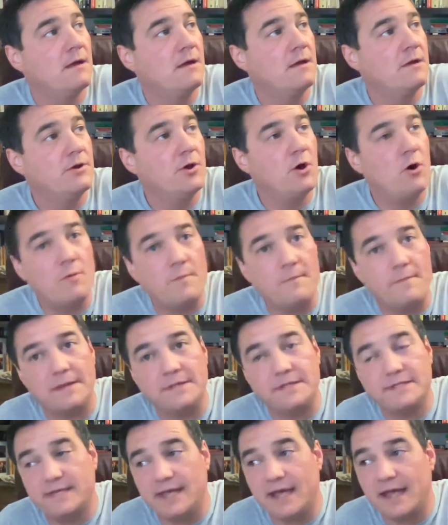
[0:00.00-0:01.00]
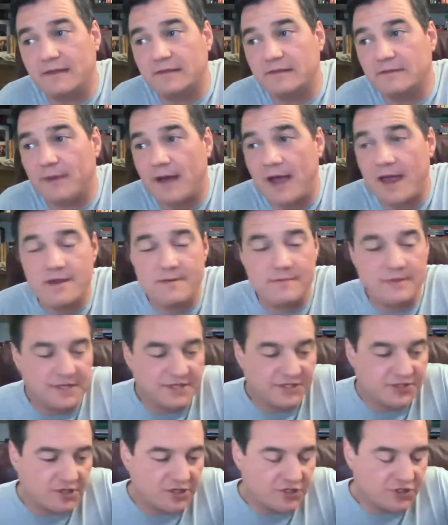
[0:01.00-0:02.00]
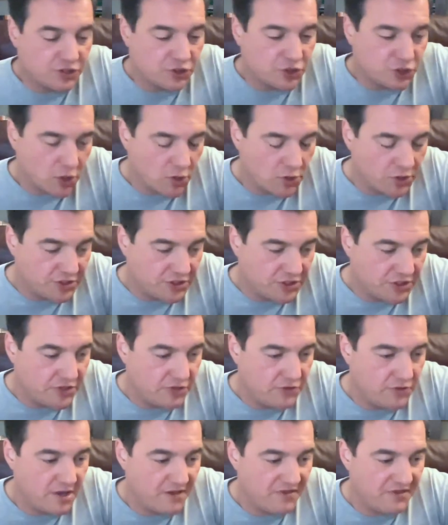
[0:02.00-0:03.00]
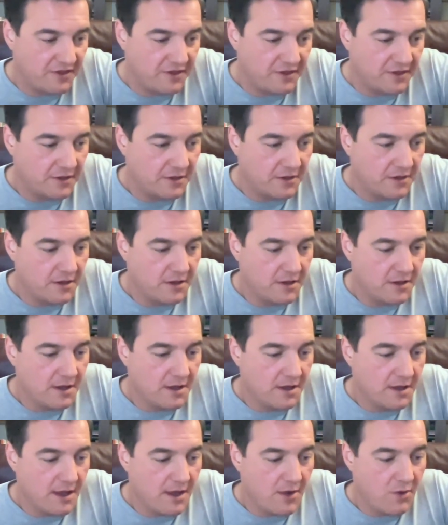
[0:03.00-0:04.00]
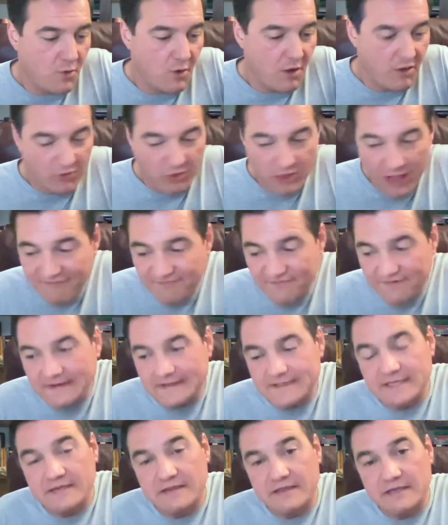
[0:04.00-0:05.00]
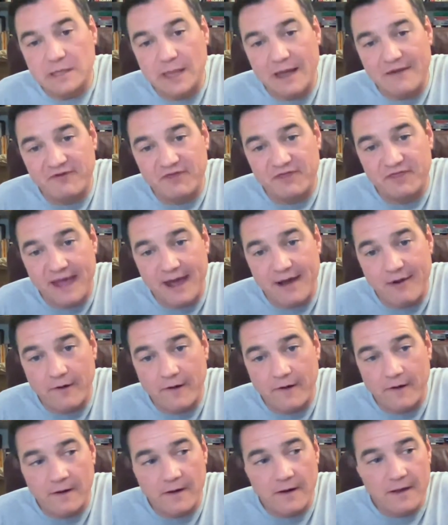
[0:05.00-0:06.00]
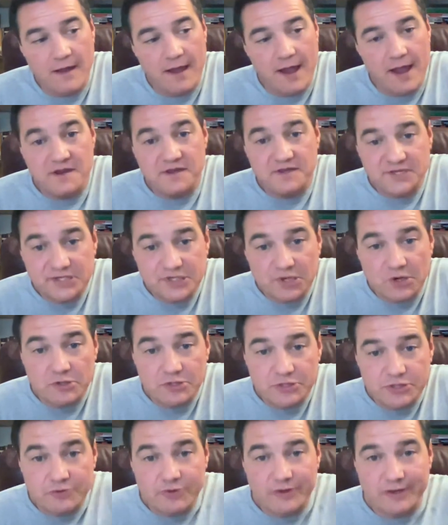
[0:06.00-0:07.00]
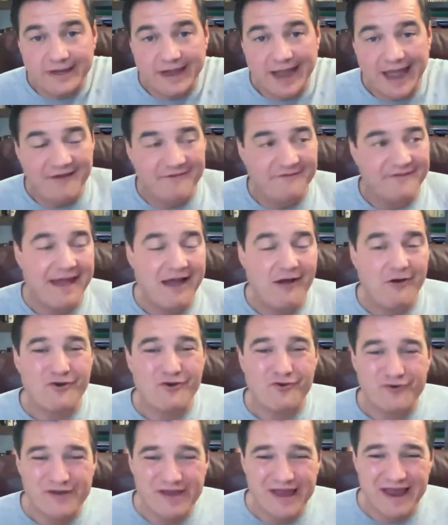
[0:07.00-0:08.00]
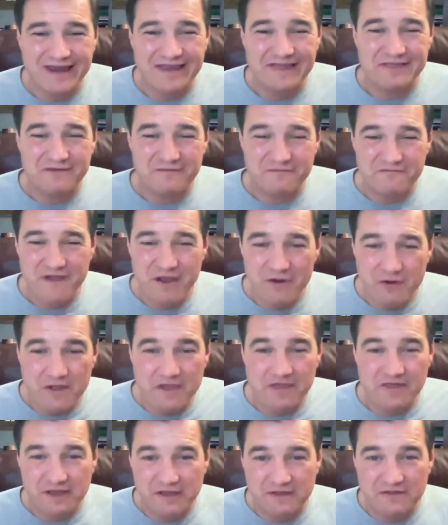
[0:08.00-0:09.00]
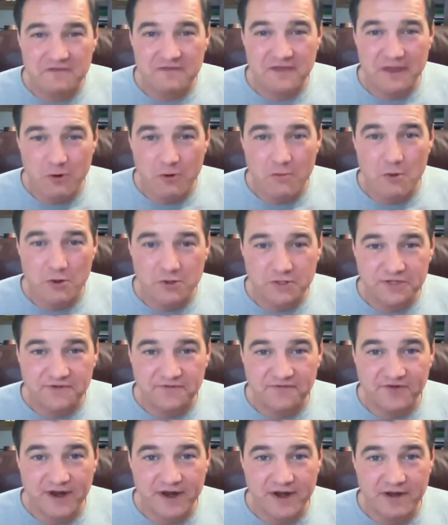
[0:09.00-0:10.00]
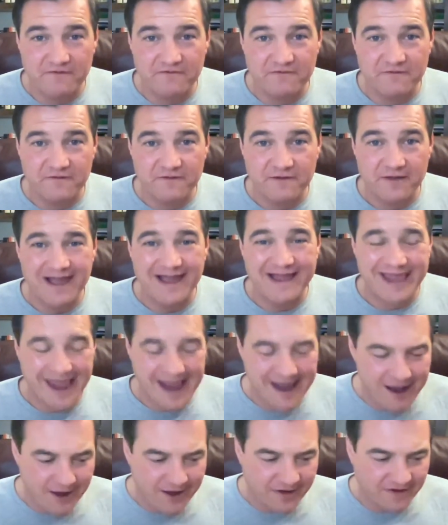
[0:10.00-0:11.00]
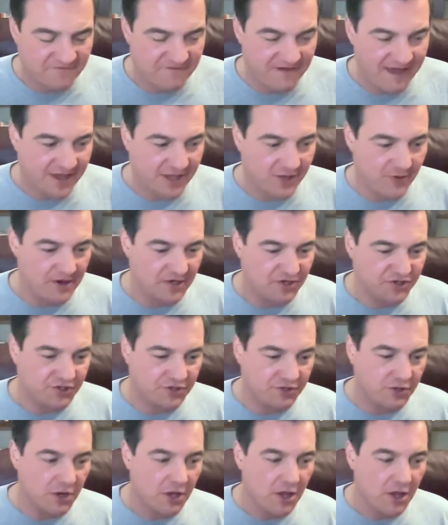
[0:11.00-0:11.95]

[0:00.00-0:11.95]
No, instead, the Biden administration chose to do nothing and left it to the 11th hour. And in so doing, have now created the very thing that they were most afraid of, a chaotic evacuation.